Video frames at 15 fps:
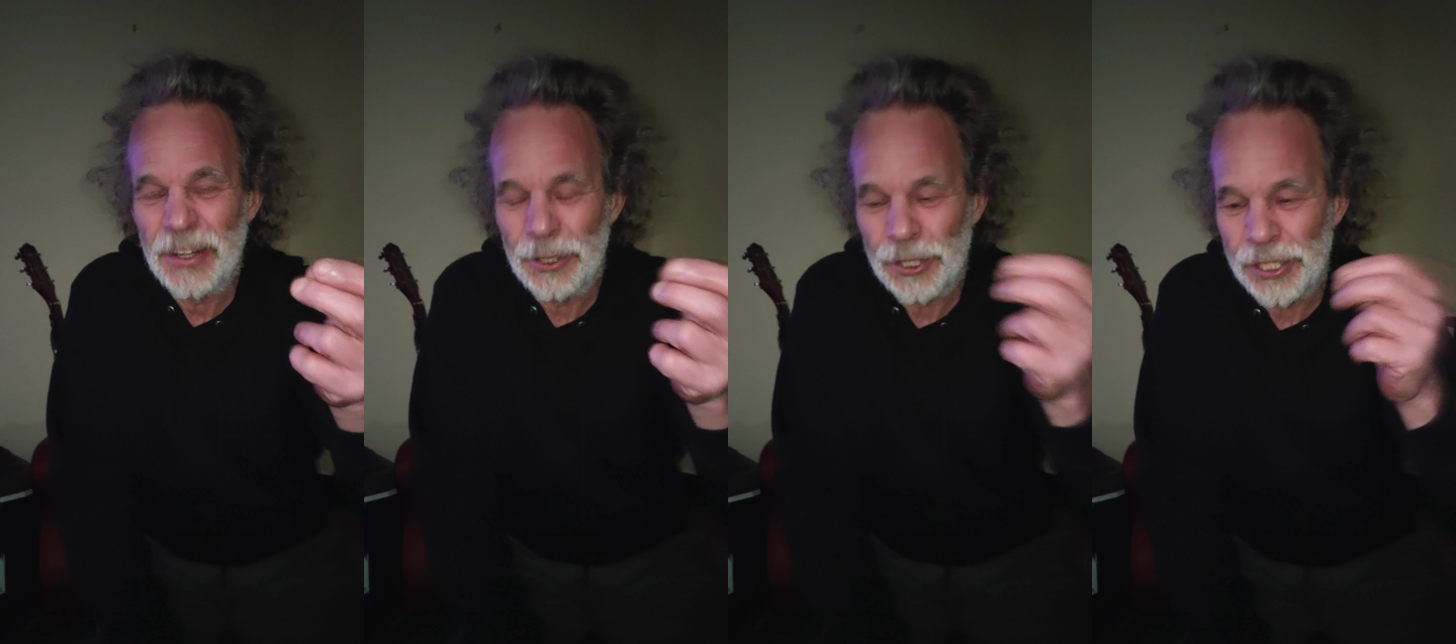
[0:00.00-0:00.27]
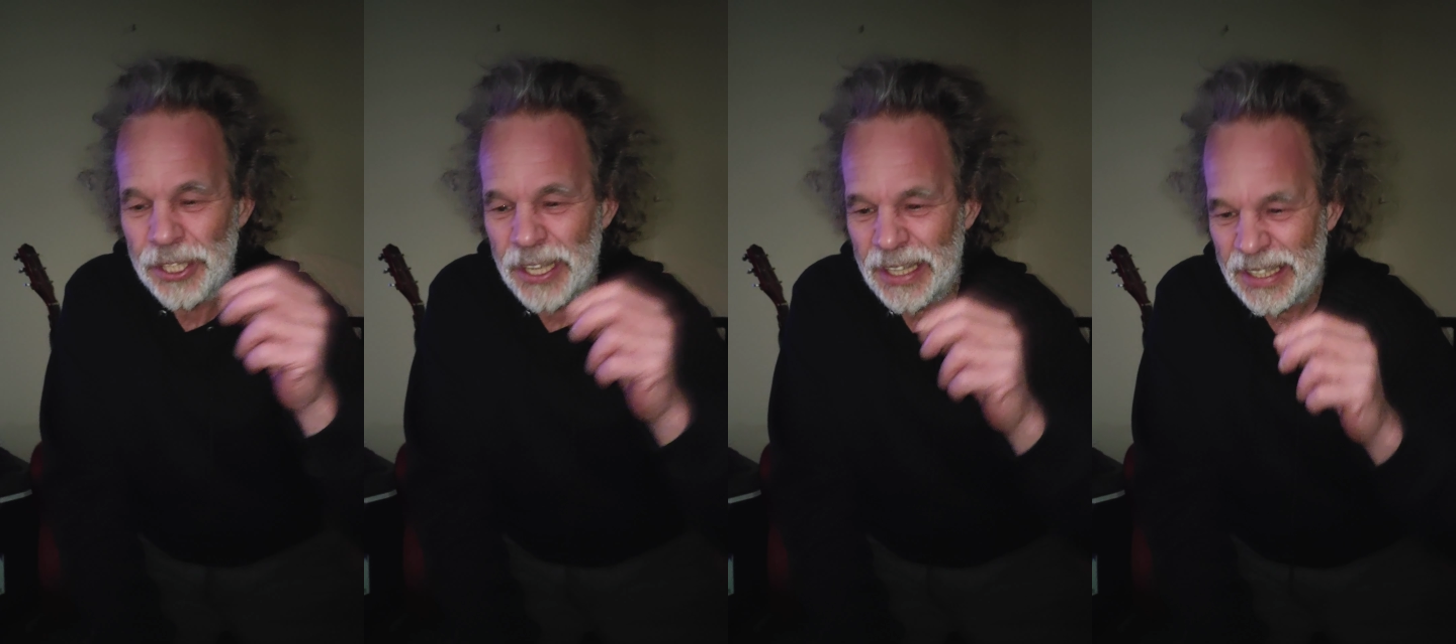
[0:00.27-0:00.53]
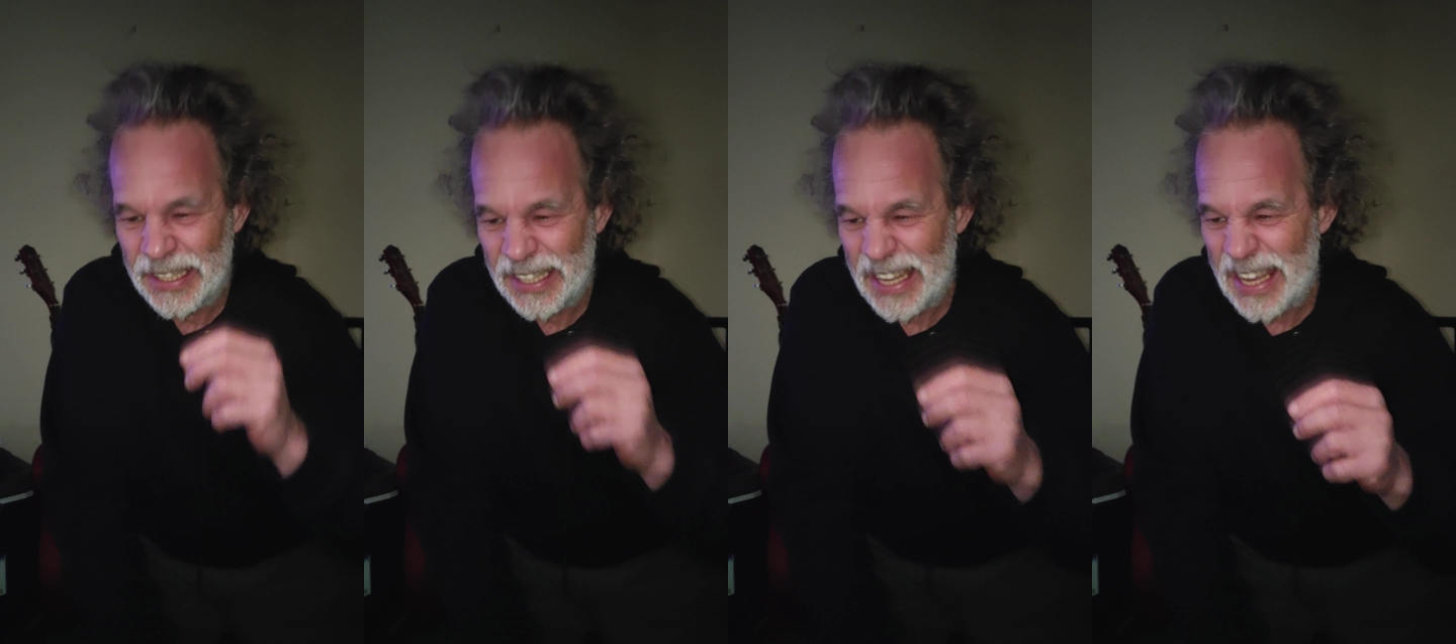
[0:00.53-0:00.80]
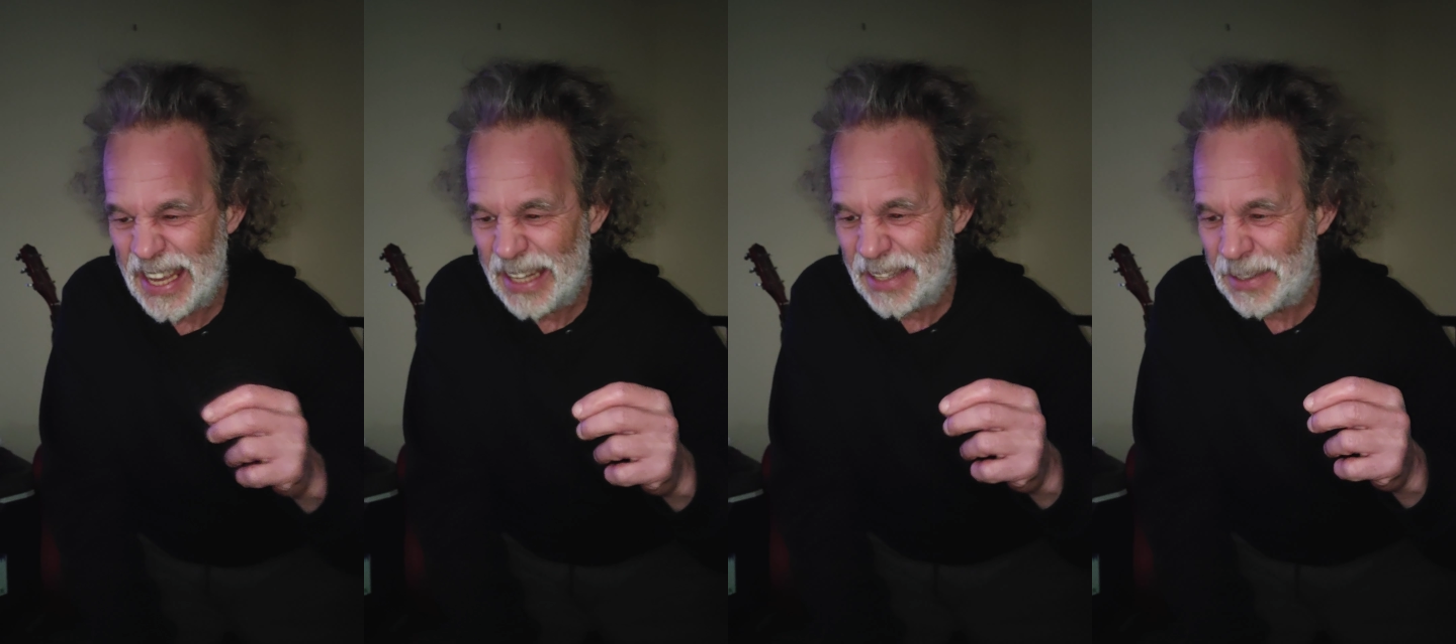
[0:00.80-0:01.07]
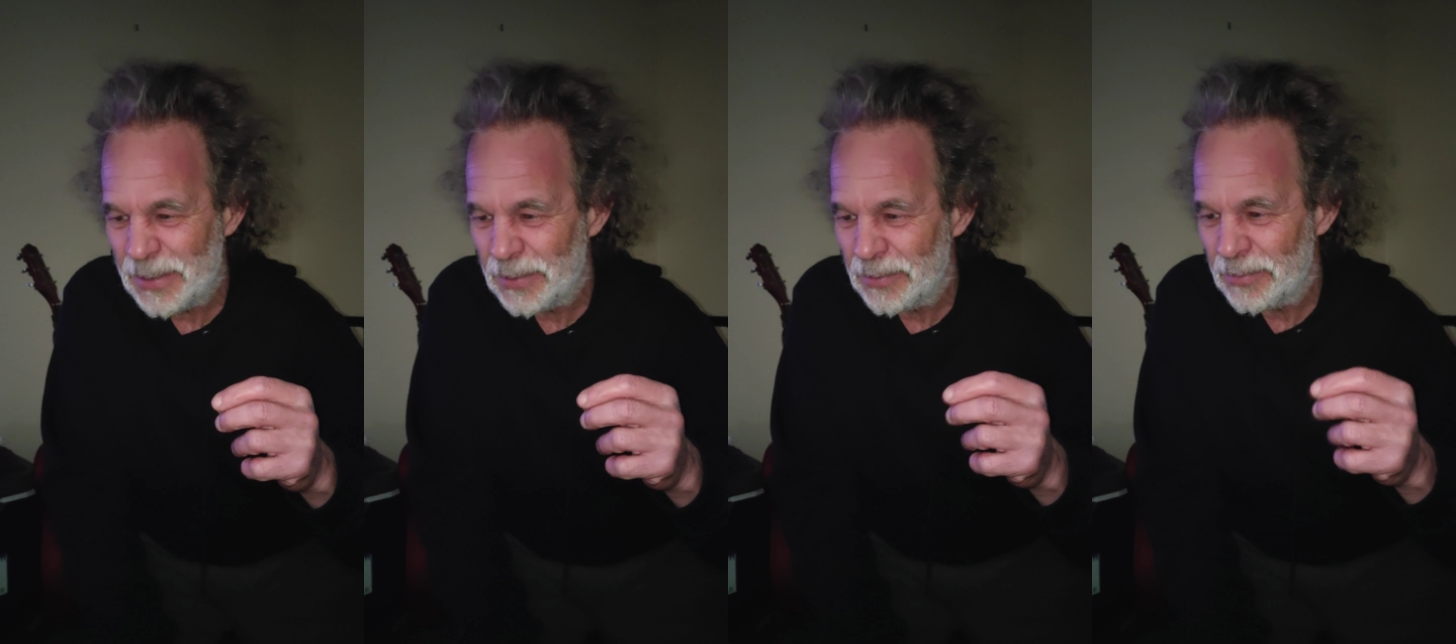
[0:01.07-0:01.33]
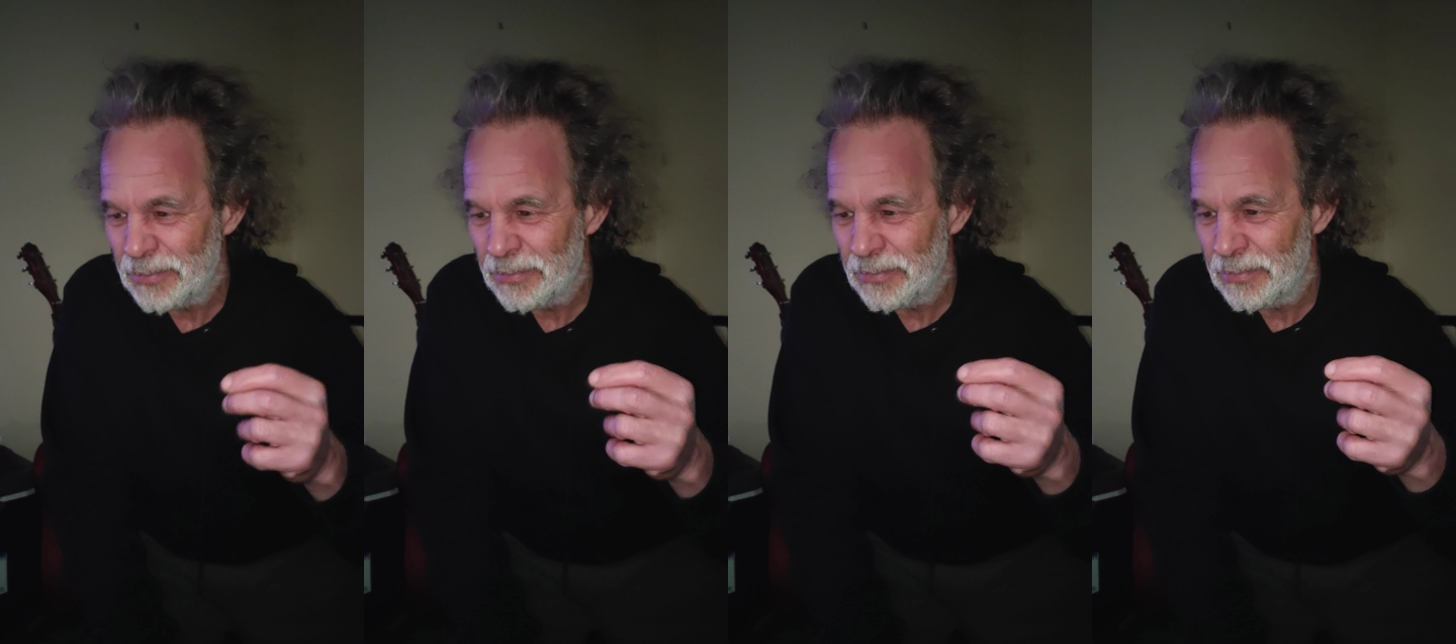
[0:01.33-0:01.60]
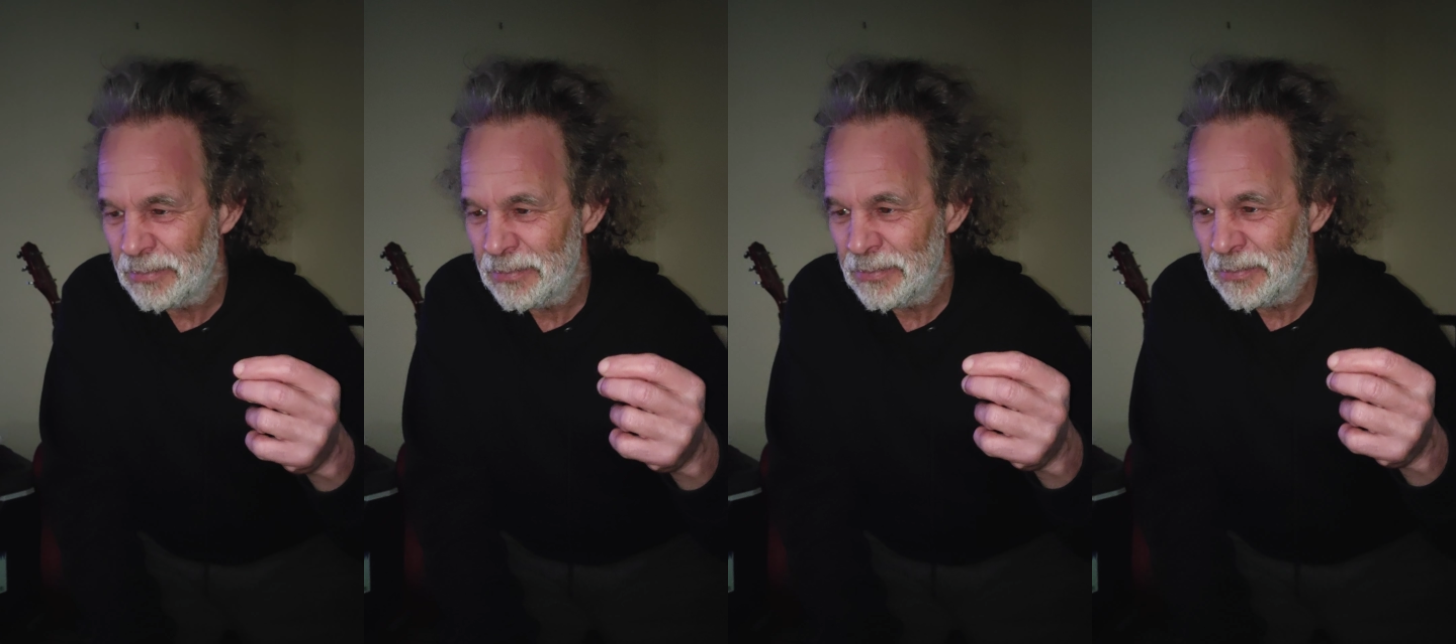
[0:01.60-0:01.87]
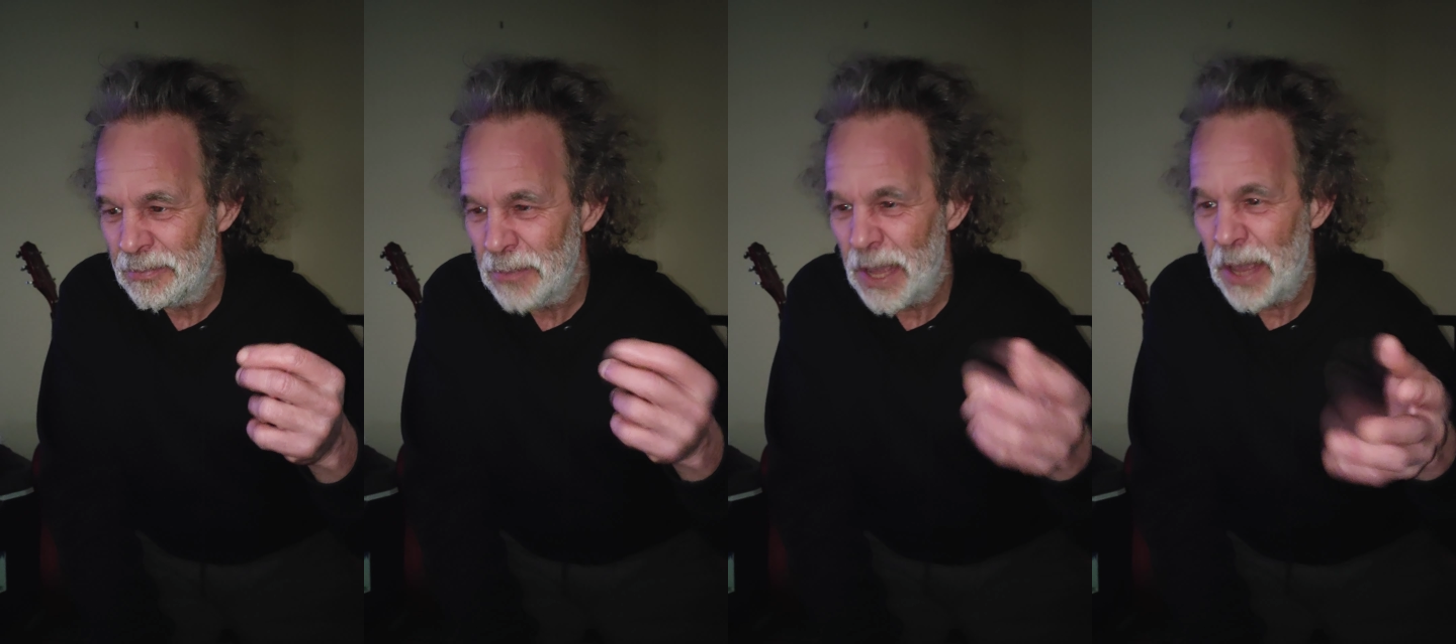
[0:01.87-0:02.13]
or 16,
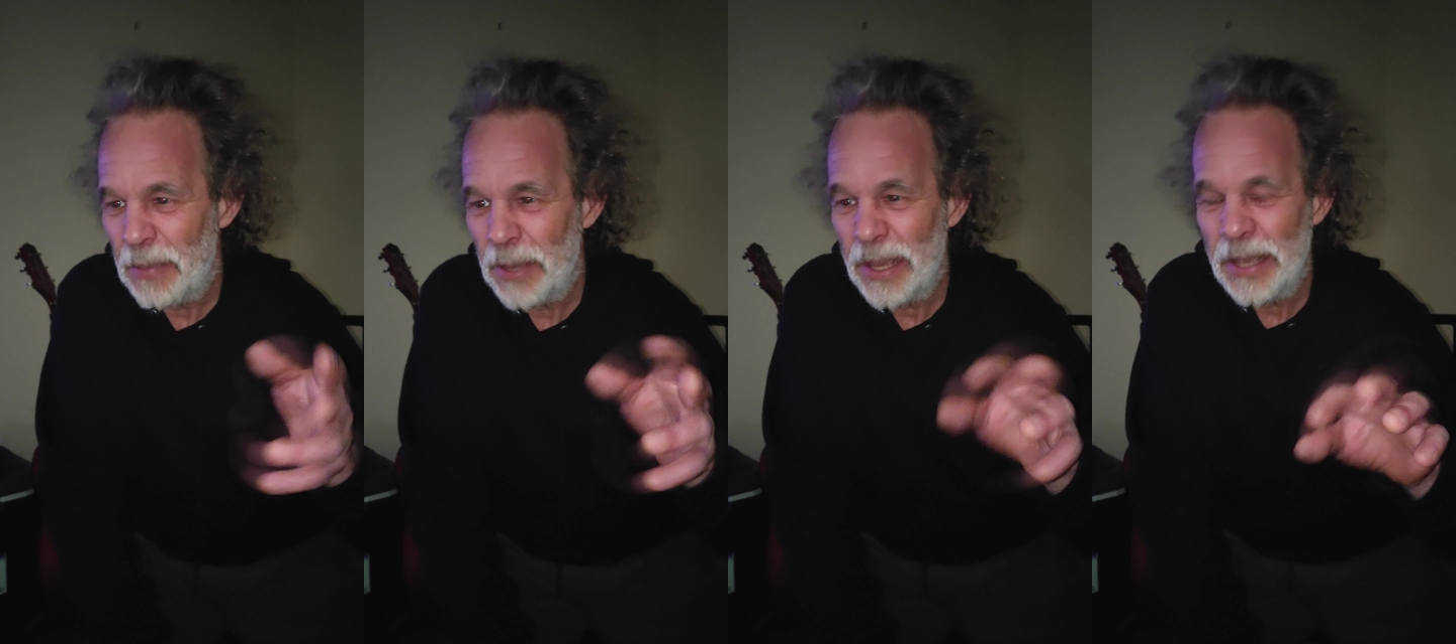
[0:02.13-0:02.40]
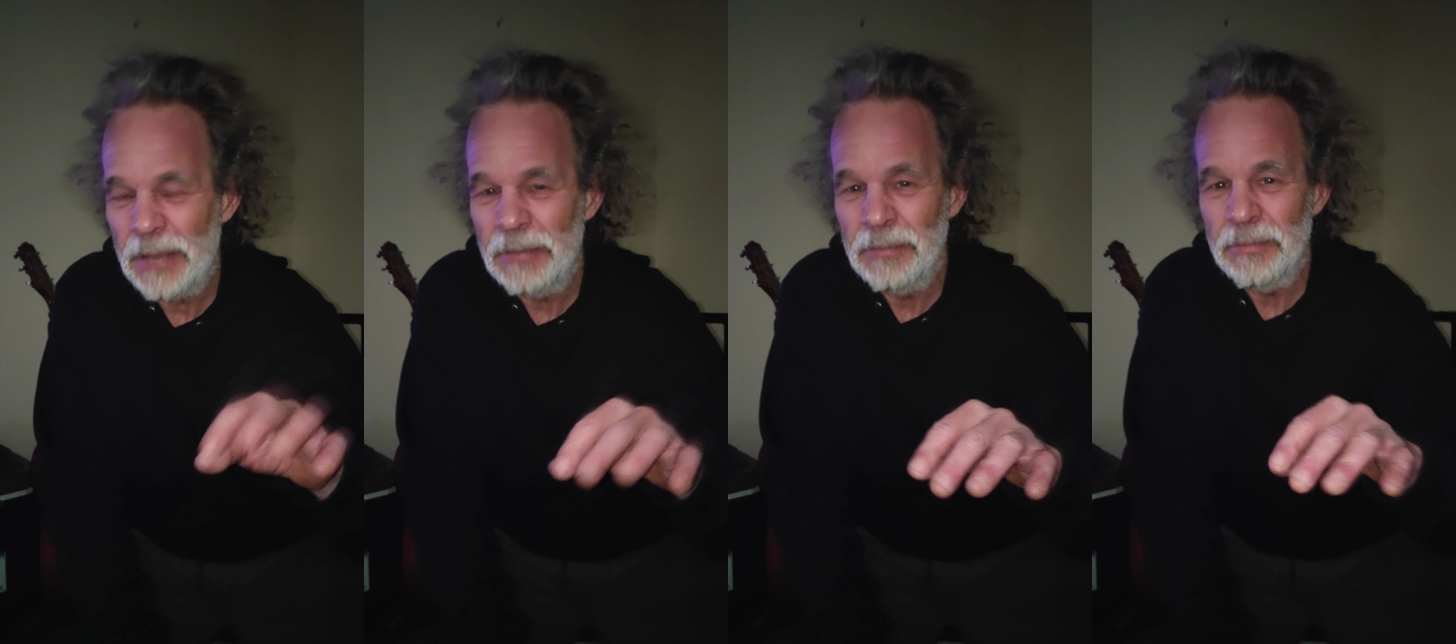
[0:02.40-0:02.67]
maybe,